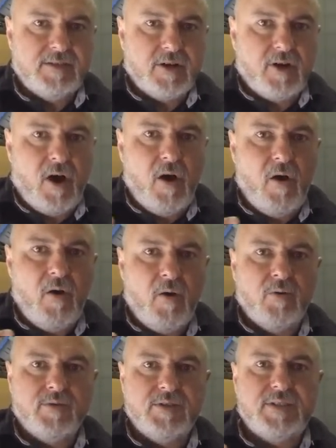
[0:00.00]

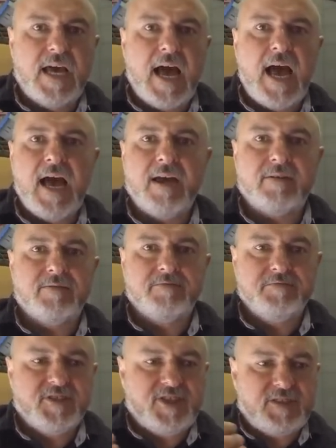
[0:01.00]
cold, dark
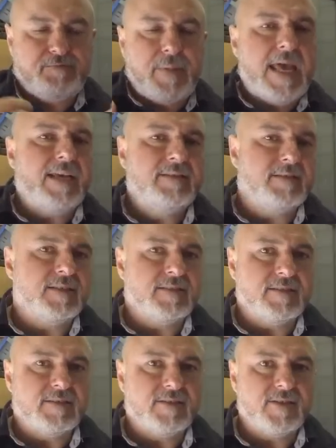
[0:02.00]
space that's
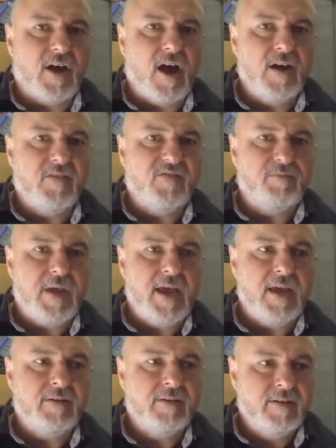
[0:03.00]
inside of
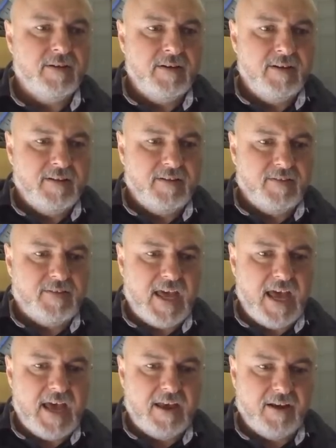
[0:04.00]
men,
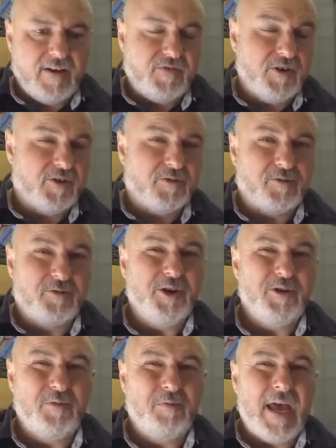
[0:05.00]
that if you're a
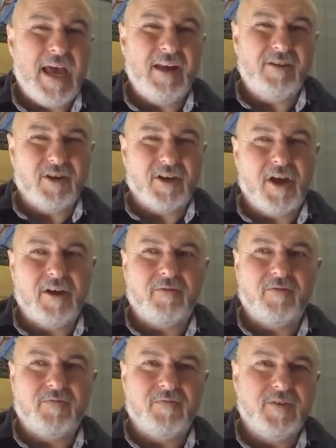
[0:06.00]
real man, you're
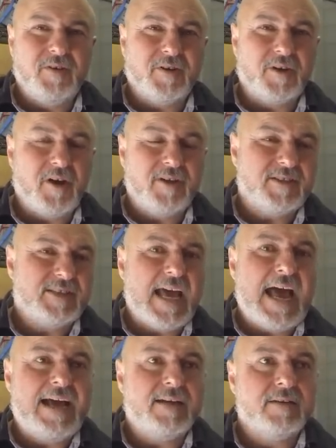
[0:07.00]
going to
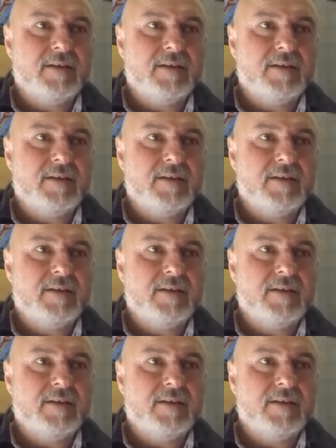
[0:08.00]
start